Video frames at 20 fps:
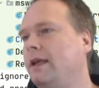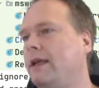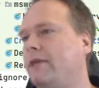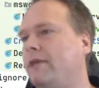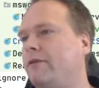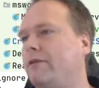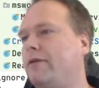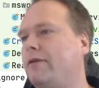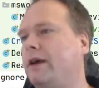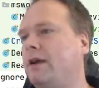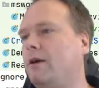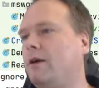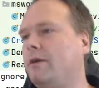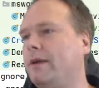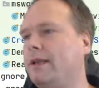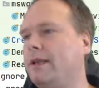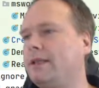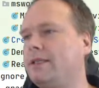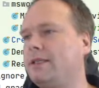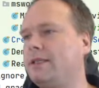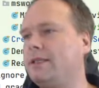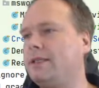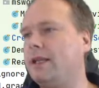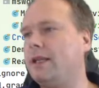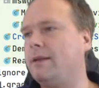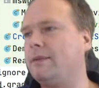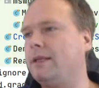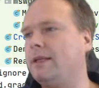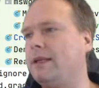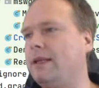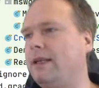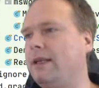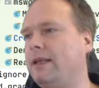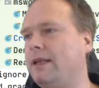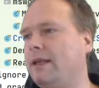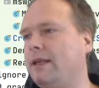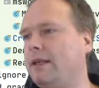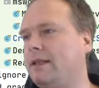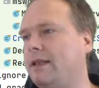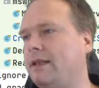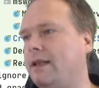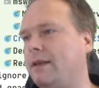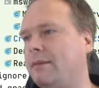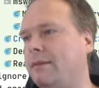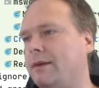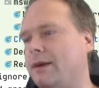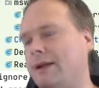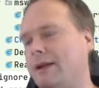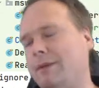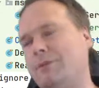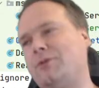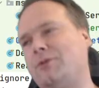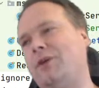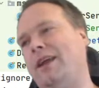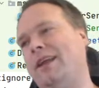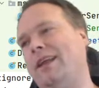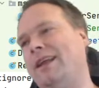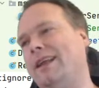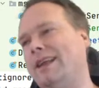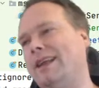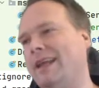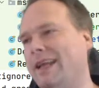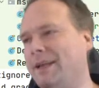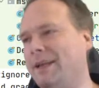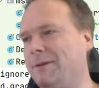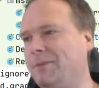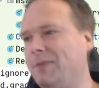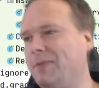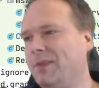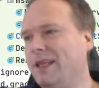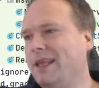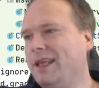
If the file already exists, then I'm deleting it and I'm creating it again.